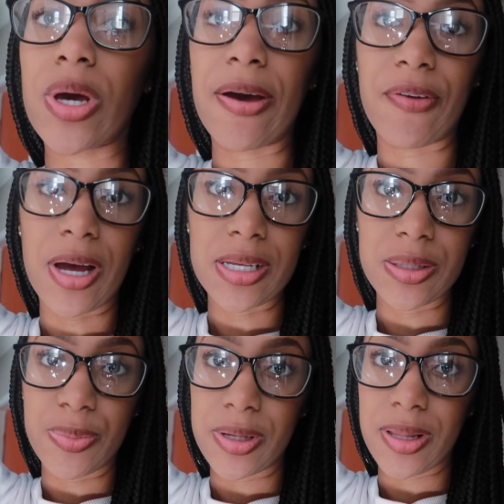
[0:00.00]
I forgot
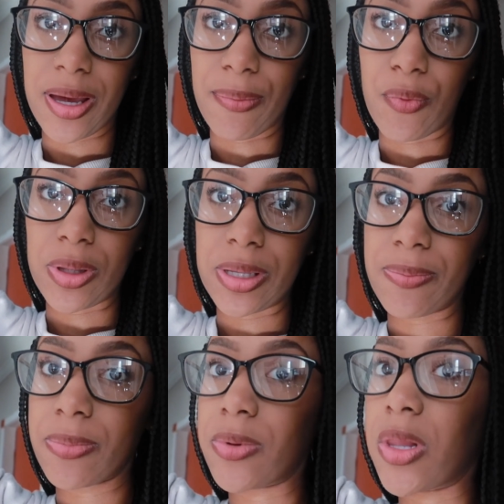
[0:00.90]
to put like more lip
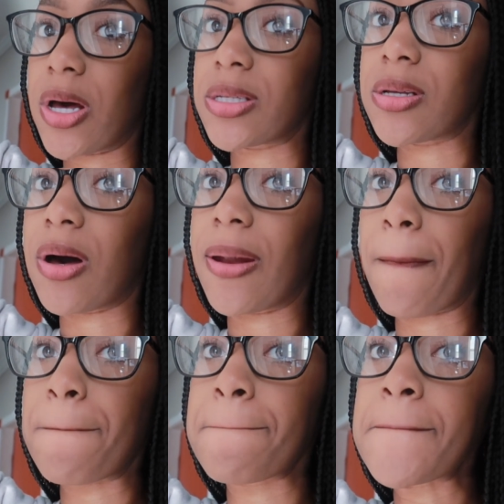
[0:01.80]
gloss
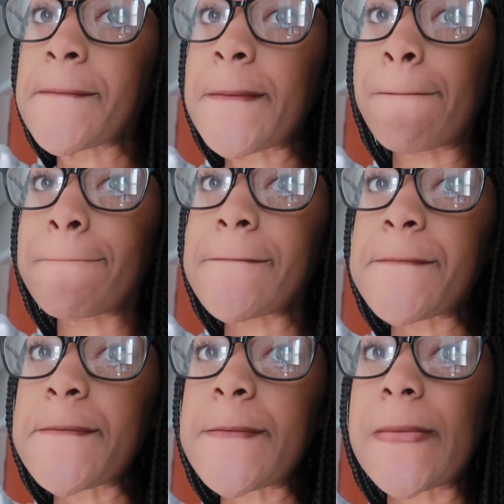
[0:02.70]
on.
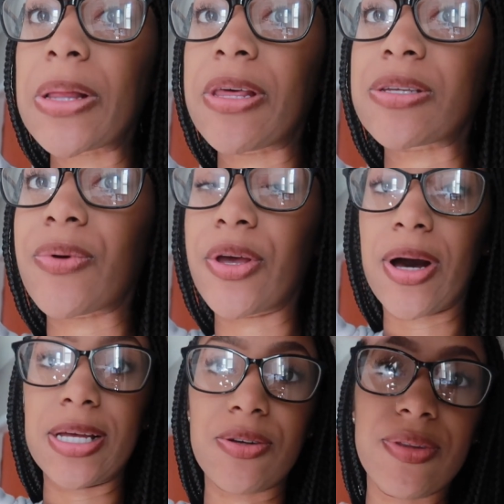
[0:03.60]
That's why you
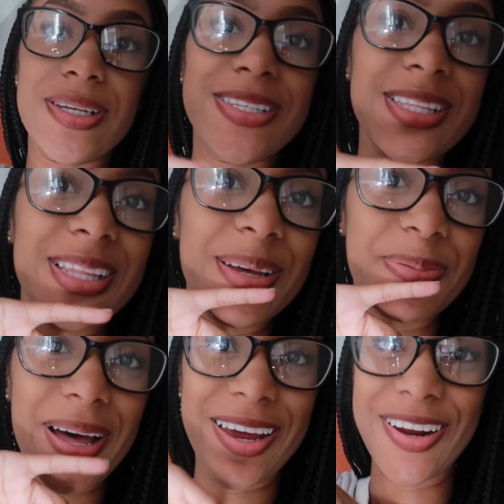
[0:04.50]
guys only see the
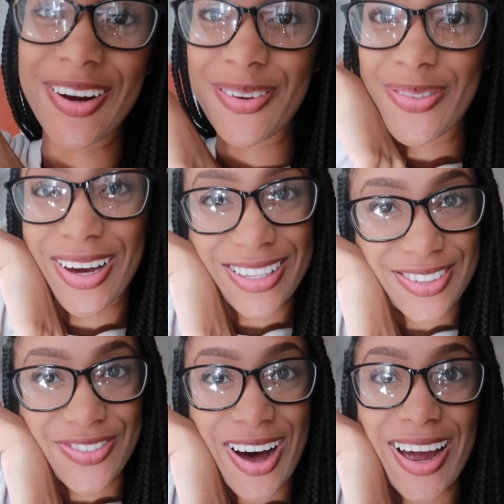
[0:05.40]
lip liner, but it's
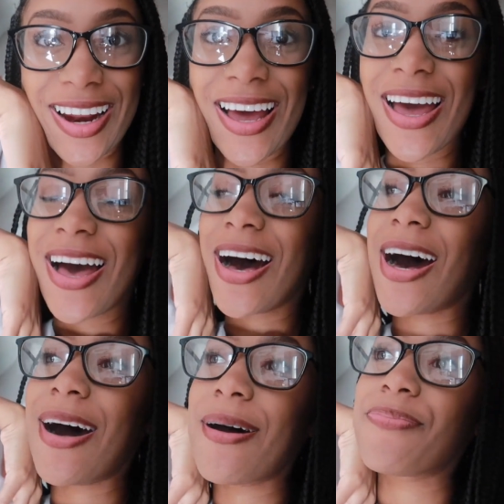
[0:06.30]
fine.
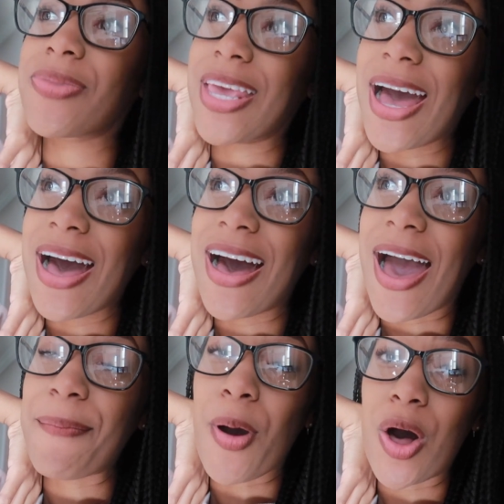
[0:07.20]

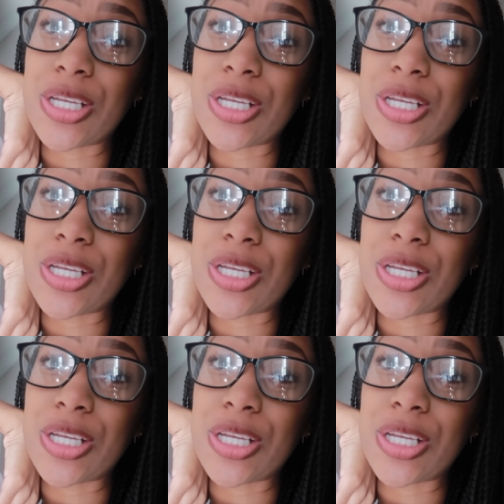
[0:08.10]
Yeah,